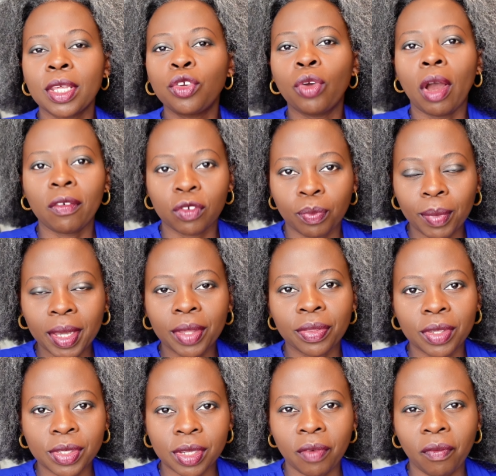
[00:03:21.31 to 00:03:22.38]
then you have to make
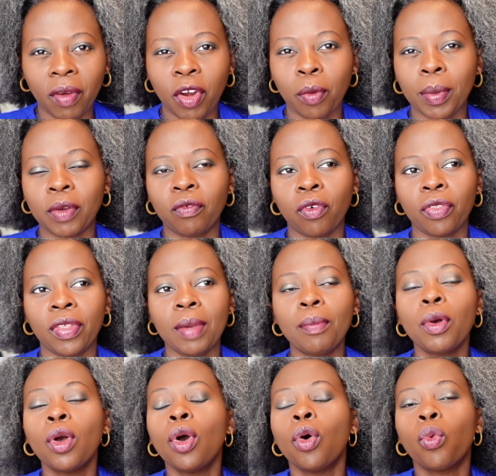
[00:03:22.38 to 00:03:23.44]
this environment for them,
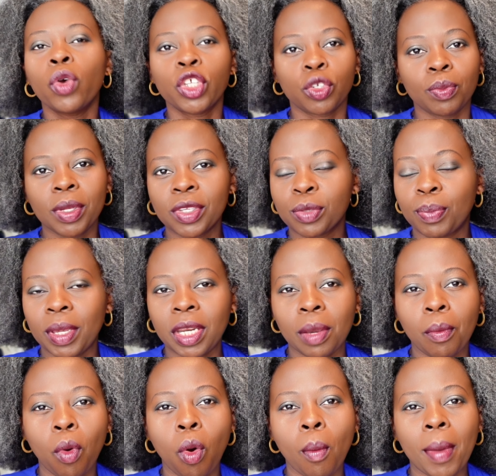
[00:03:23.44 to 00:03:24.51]
which means
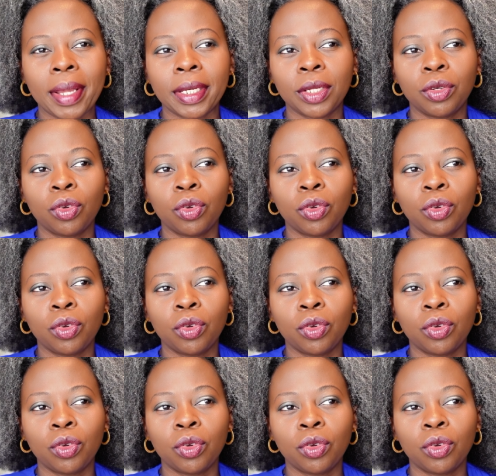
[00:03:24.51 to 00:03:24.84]
spending more money.